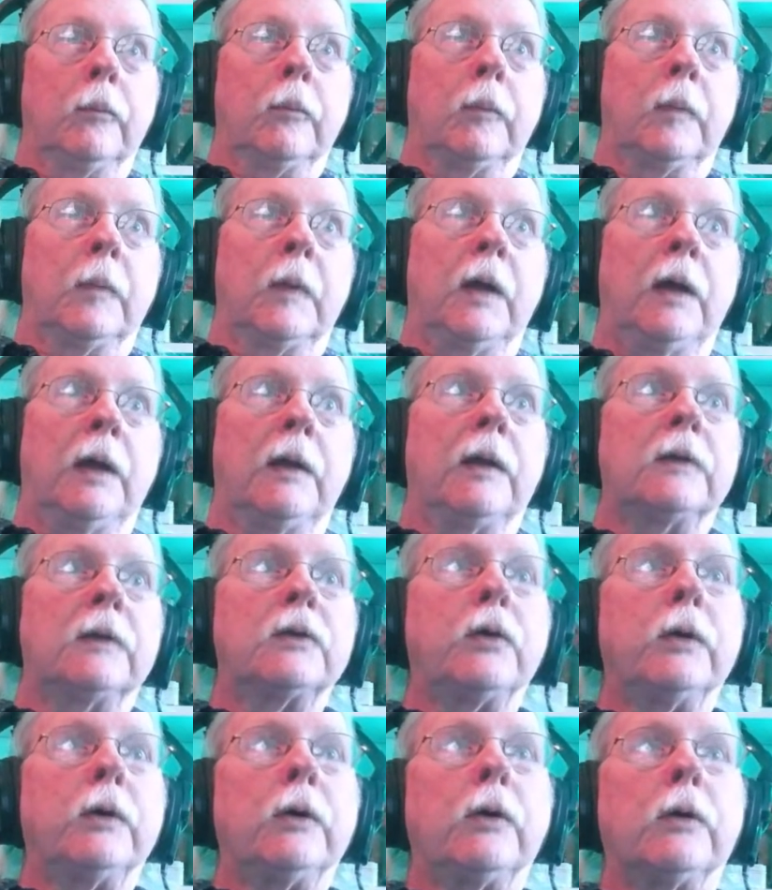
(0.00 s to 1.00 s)
Yeah, that's
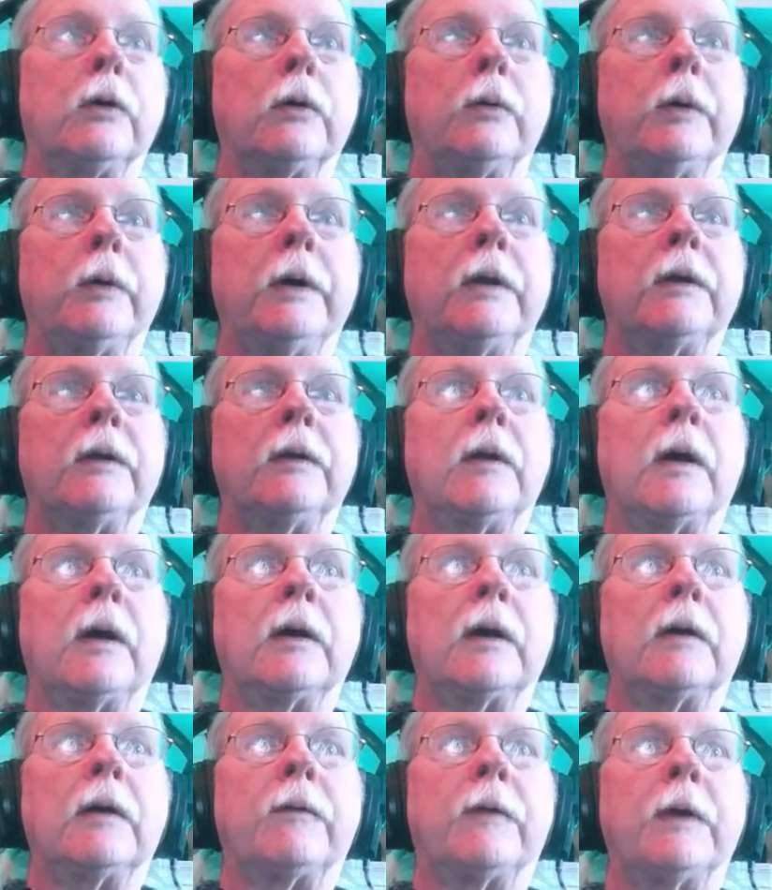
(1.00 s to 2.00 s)
going all the way. I
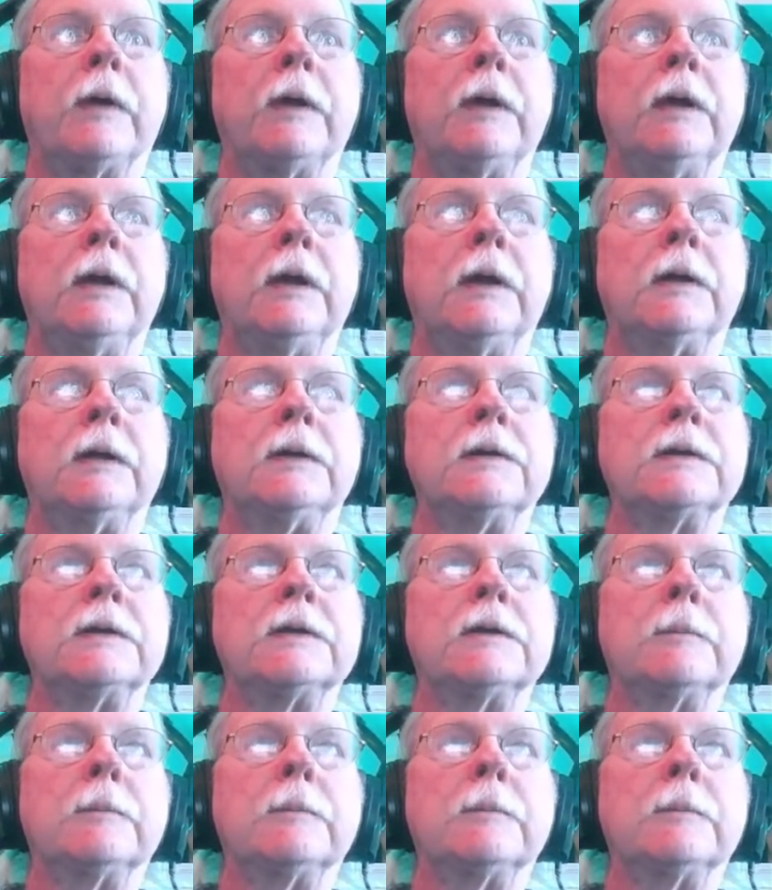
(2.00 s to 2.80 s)
gotta find the ends.